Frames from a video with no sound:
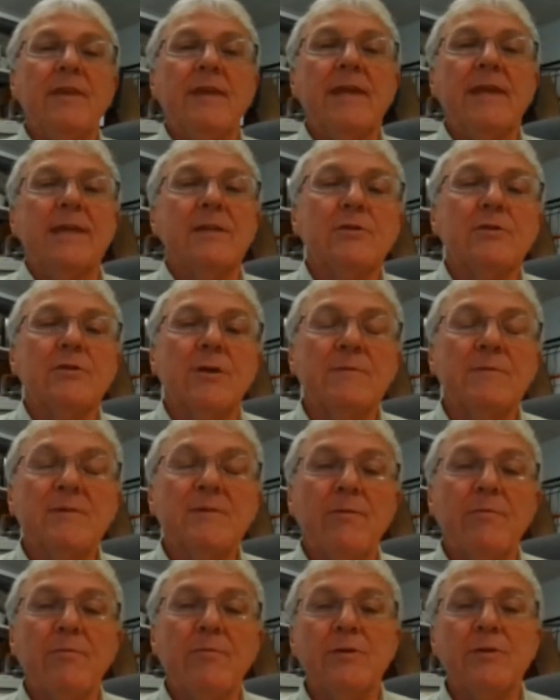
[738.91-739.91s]
thing in terms
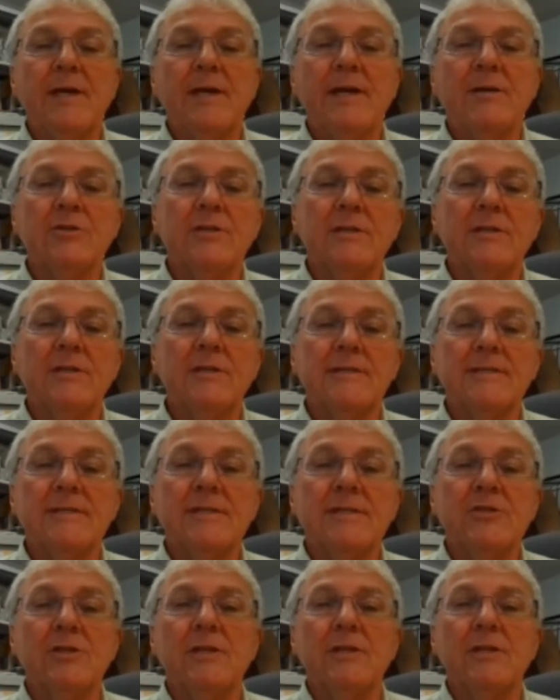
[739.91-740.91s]
of a production
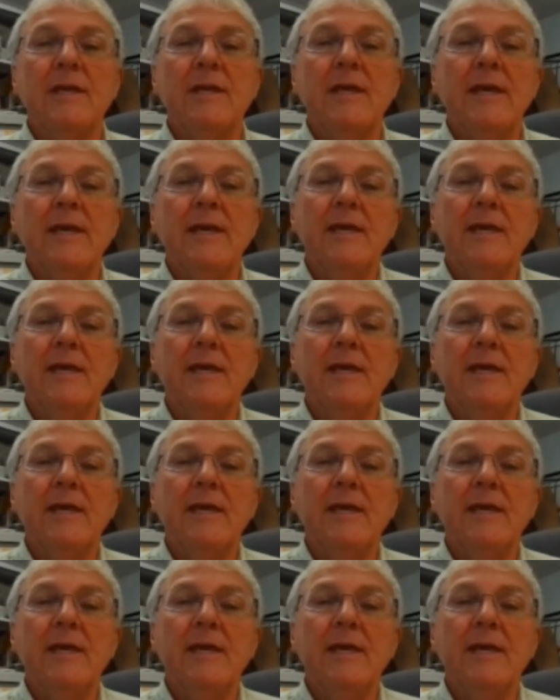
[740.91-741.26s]
decision